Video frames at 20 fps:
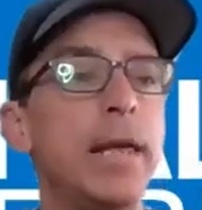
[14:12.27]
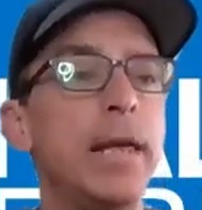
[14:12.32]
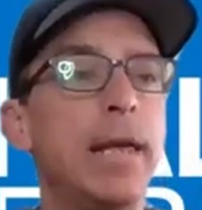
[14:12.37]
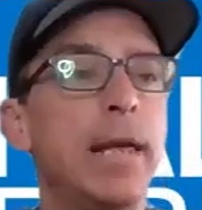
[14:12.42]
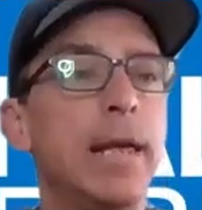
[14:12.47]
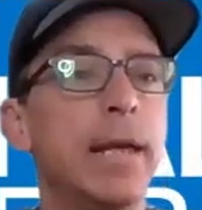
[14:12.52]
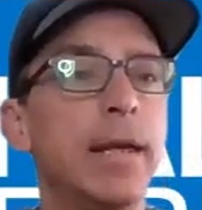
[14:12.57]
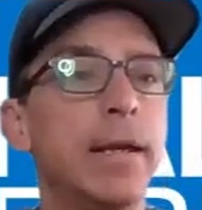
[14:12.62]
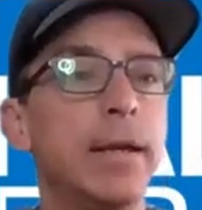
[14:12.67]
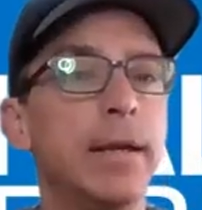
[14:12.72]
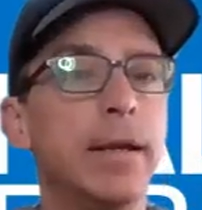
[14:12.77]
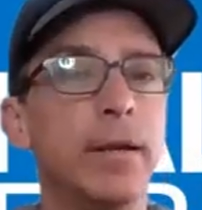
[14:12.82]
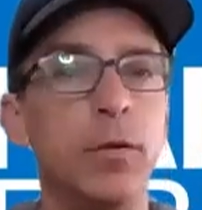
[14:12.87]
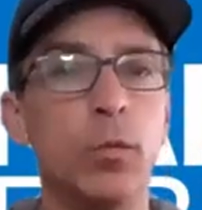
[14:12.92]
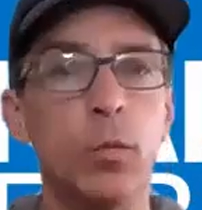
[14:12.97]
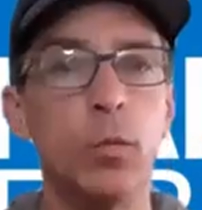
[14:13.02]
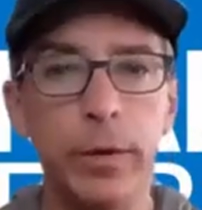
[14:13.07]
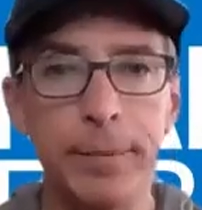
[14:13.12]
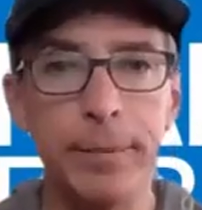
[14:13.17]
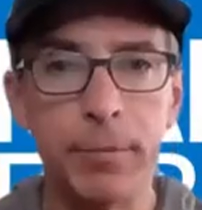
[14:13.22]
And
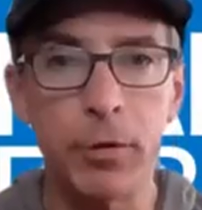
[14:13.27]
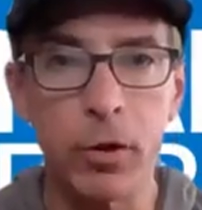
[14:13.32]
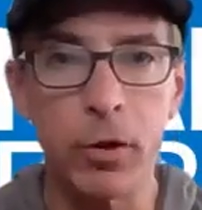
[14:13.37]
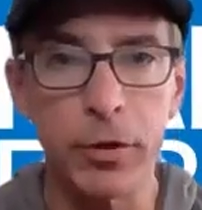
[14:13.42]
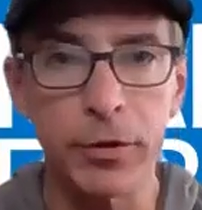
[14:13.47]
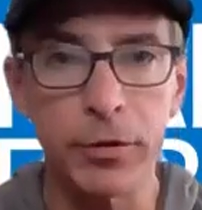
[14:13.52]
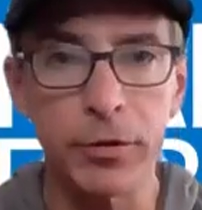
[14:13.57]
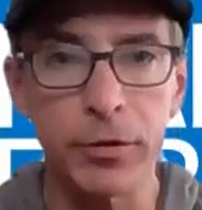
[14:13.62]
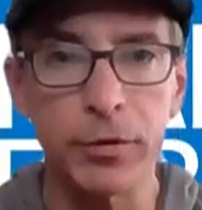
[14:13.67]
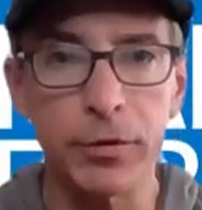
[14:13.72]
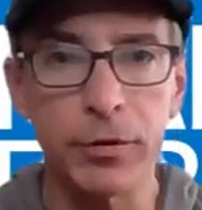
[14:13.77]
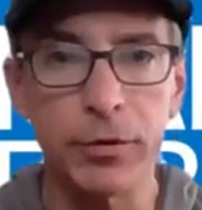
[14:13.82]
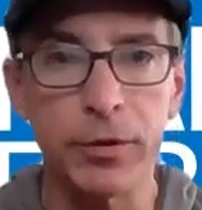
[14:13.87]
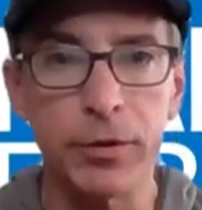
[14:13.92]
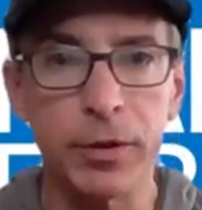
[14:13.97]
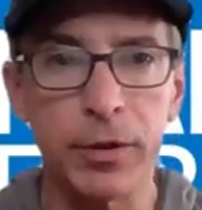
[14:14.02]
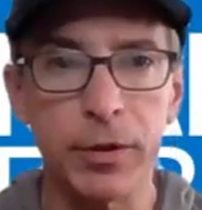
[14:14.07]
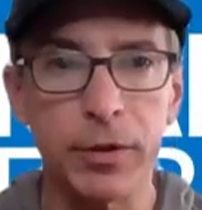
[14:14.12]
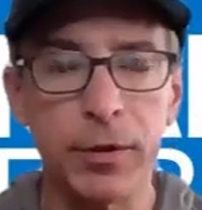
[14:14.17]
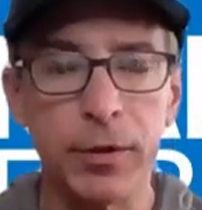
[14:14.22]
we partnered,
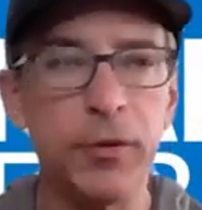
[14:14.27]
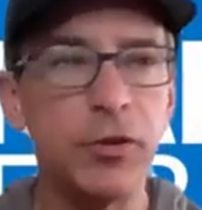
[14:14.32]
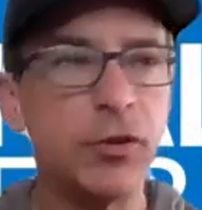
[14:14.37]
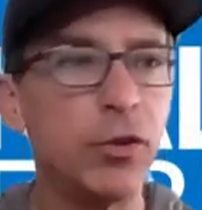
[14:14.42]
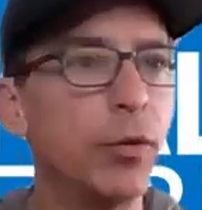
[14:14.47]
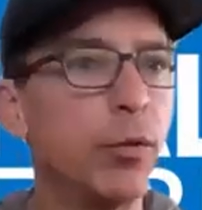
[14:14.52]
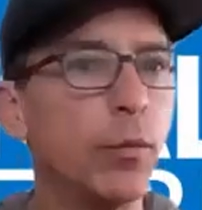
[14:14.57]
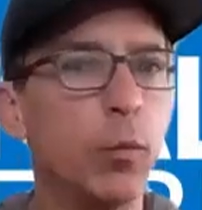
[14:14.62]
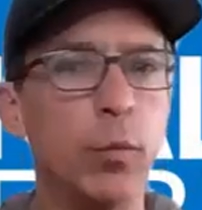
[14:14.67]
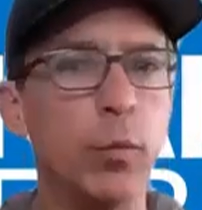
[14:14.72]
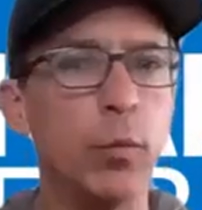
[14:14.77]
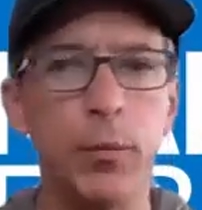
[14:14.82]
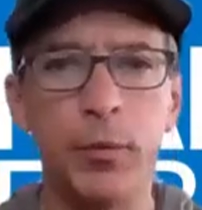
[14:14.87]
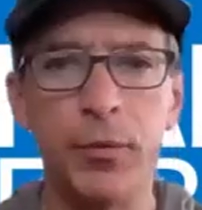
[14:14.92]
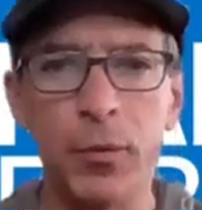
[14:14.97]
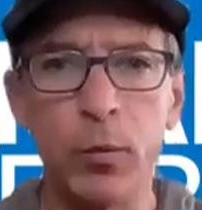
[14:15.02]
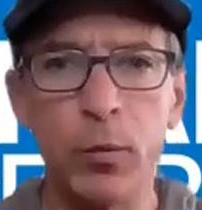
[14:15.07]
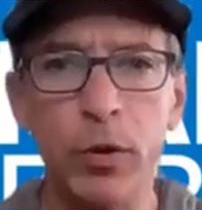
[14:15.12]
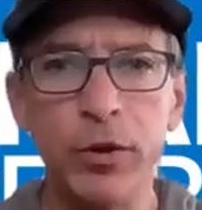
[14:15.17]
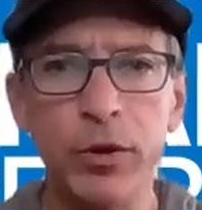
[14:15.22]
and so
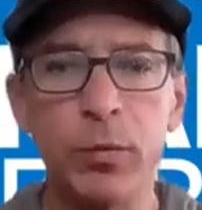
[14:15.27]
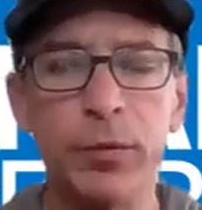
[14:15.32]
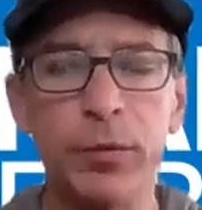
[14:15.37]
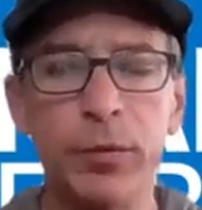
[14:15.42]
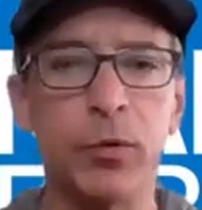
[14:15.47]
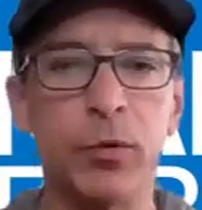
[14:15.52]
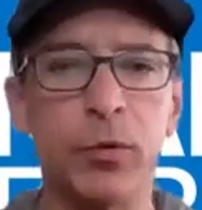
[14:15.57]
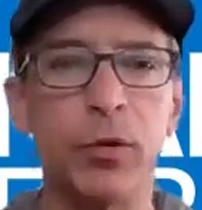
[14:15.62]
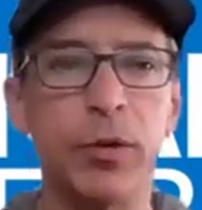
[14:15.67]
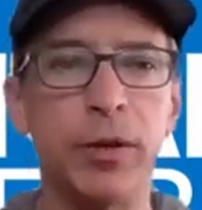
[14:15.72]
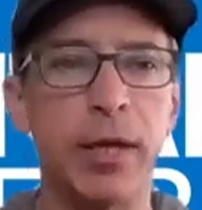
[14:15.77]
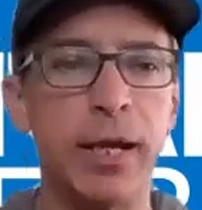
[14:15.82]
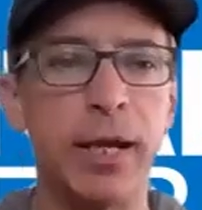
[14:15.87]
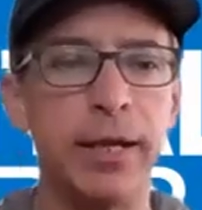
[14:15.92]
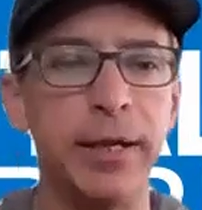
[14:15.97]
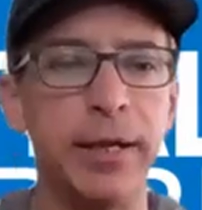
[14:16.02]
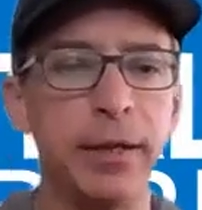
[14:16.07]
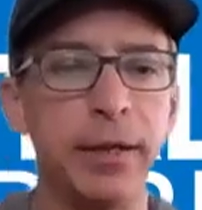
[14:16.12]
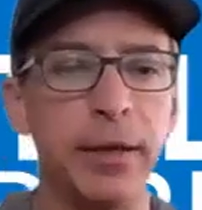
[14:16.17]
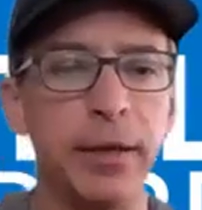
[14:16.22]
the ones we were doing
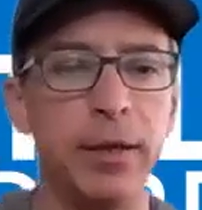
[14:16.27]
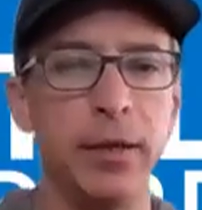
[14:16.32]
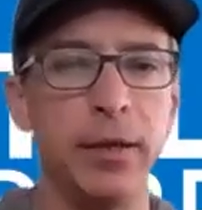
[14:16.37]
online,